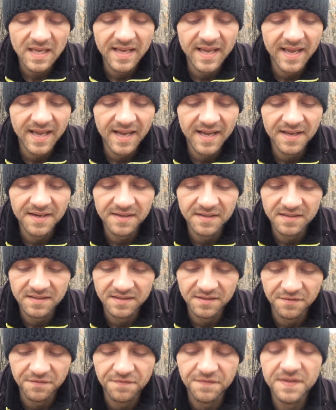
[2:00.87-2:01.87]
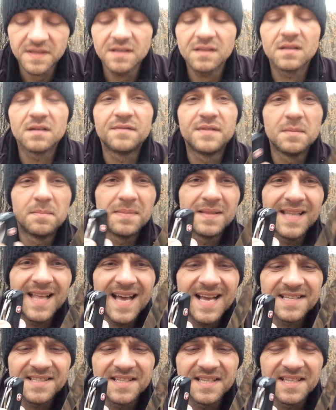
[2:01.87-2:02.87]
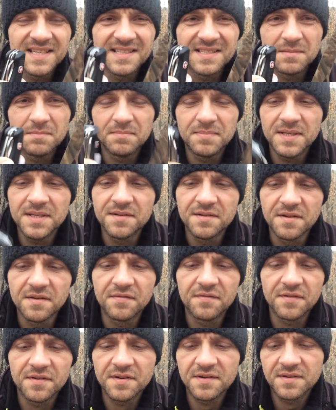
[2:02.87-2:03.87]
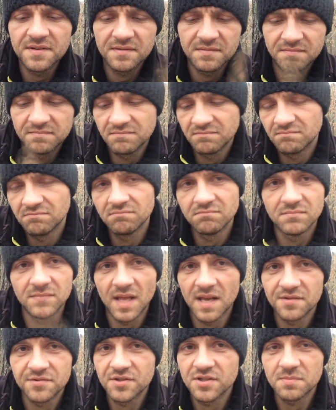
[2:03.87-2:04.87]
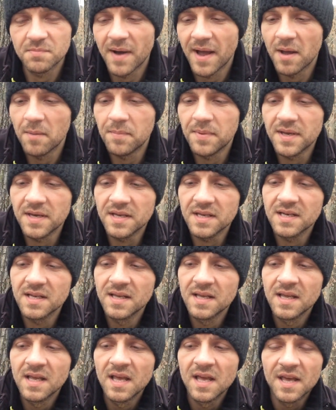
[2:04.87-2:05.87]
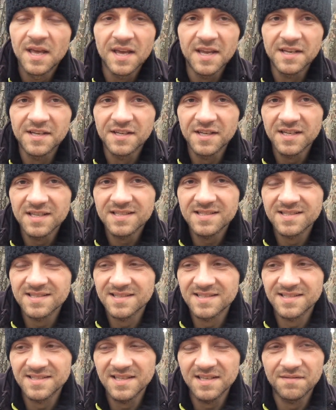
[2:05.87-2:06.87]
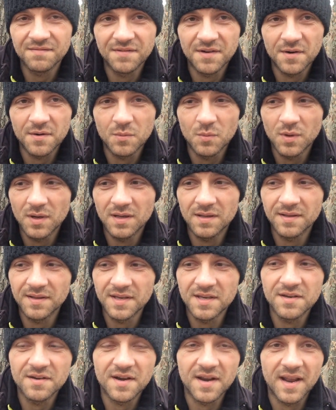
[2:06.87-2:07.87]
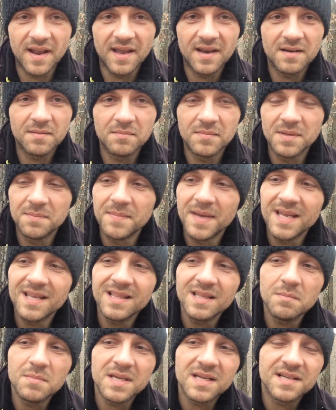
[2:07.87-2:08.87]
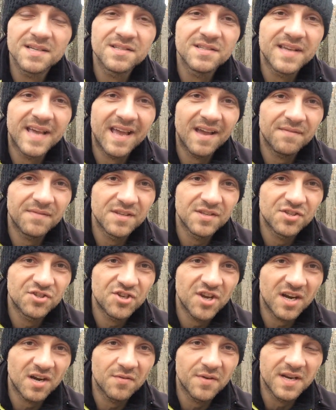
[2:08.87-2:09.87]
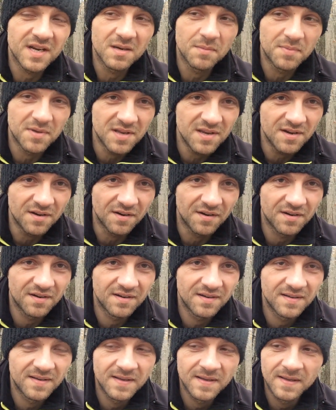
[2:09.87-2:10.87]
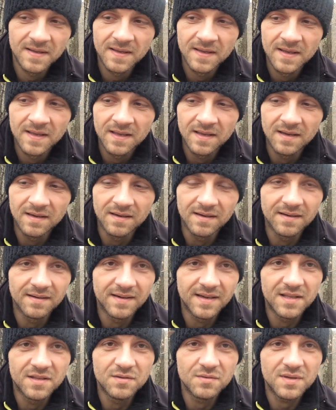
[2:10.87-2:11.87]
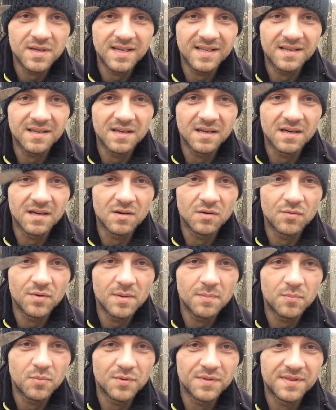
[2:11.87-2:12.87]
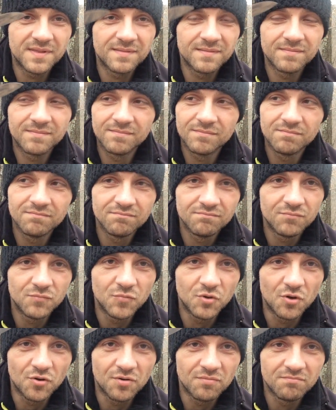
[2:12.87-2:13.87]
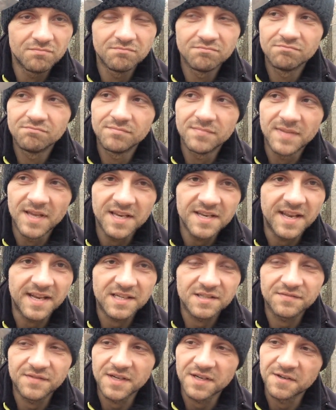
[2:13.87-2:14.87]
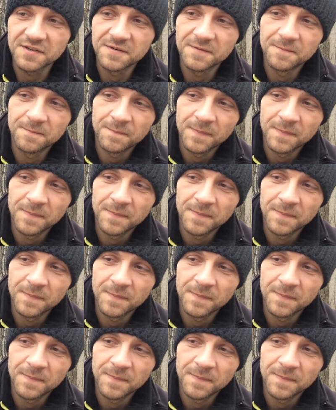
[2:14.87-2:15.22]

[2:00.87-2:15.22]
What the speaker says: And the feel of the plastic is a bit different. That's just my opinion. It does sit very well in your hand, but mainly because you have this checkering up here. And you get grip with your index finger.